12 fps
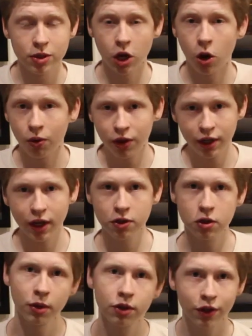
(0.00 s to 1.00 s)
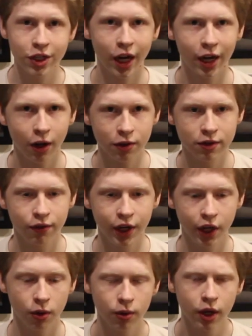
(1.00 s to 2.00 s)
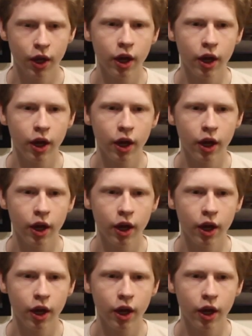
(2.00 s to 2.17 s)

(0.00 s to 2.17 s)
So thank you guys so much for checking out this video.